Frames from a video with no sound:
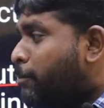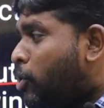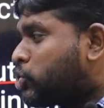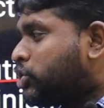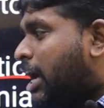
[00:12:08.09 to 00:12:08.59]

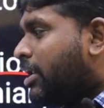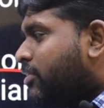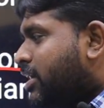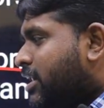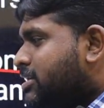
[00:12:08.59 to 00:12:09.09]

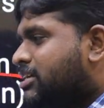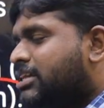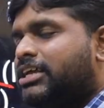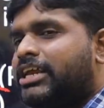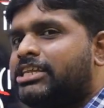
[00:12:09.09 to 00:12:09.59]
Post-Darwinian is
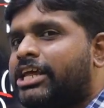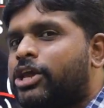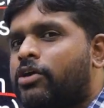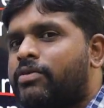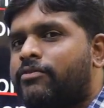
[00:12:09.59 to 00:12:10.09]
synthetic
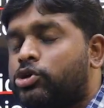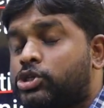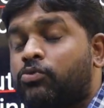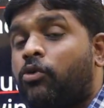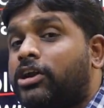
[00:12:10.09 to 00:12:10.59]
theory of
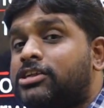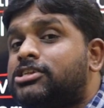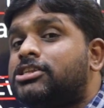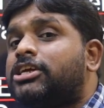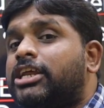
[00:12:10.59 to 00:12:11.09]
evolution. What
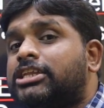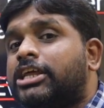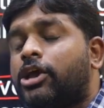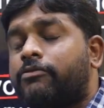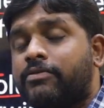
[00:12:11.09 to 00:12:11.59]
is synthetic
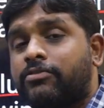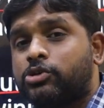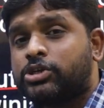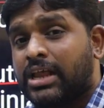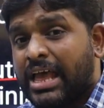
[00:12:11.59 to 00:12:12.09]
theory of
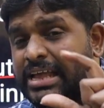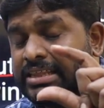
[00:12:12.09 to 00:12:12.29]
evolution?